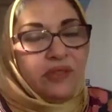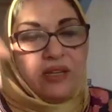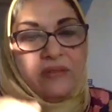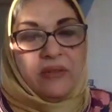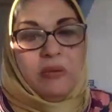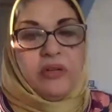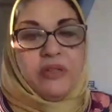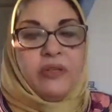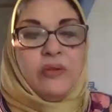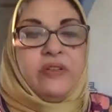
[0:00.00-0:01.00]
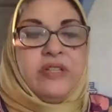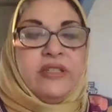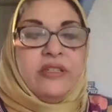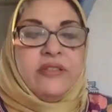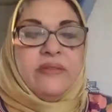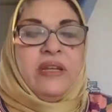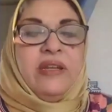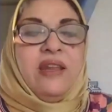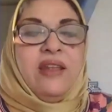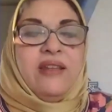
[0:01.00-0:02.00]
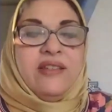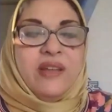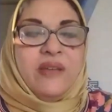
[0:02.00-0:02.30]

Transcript: got to keep our social distance, right? So